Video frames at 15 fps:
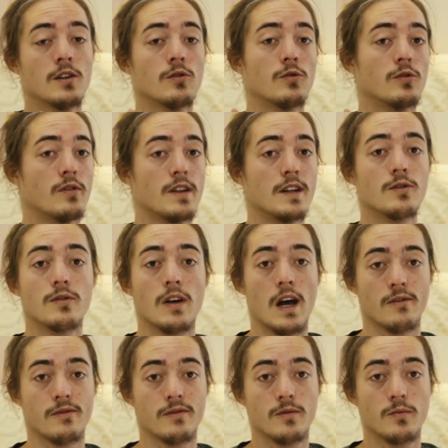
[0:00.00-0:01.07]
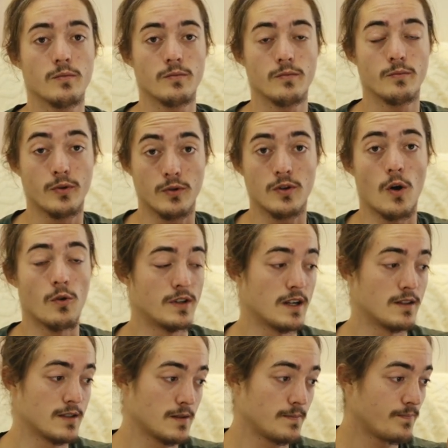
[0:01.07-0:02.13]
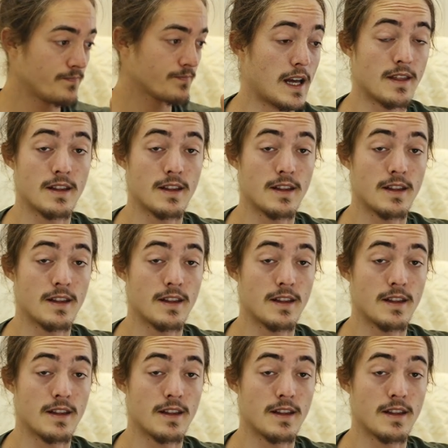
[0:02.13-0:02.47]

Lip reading: or that you have booked hotels. And